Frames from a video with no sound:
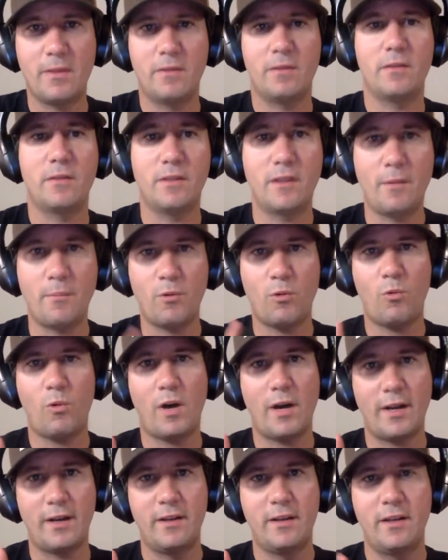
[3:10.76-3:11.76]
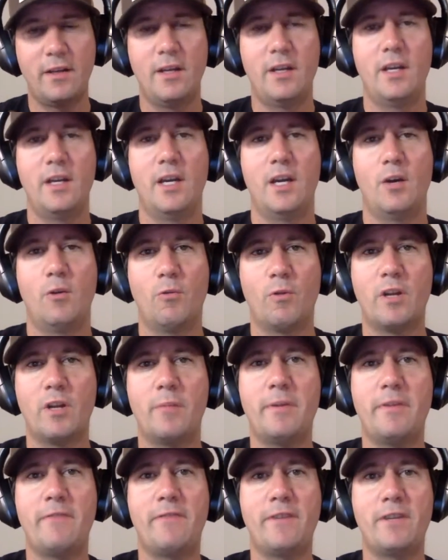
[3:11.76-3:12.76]
number one, we're going to
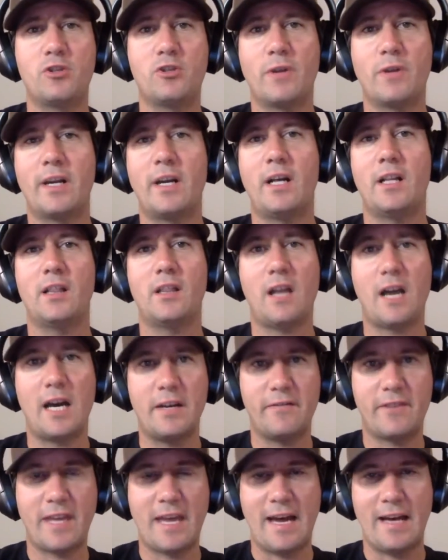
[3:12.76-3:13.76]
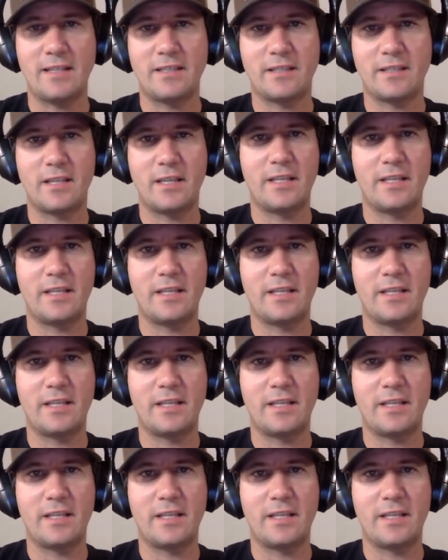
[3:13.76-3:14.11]
be featuring a lot of guests